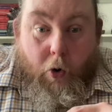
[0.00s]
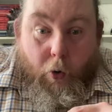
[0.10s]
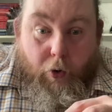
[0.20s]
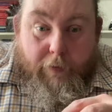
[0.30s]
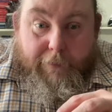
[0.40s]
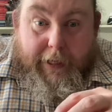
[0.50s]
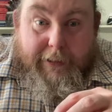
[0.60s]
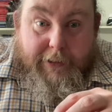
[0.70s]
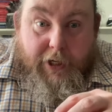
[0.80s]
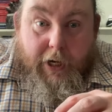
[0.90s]
all of
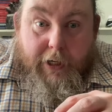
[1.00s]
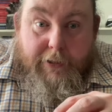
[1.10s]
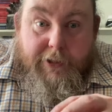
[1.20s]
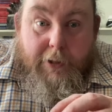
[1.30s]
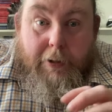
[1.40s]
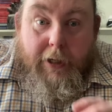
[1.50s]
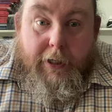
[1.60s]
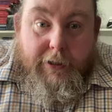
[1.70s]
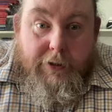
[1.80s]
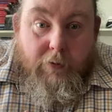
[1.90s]
that is cast and
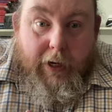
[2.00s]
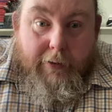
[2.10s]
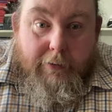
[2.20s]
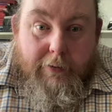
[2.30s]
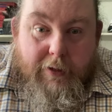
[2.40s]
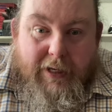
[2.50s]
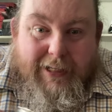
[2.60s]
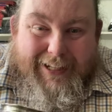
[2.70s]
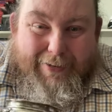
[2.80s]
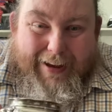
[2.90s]
applied as well.
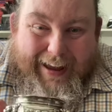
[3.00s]
So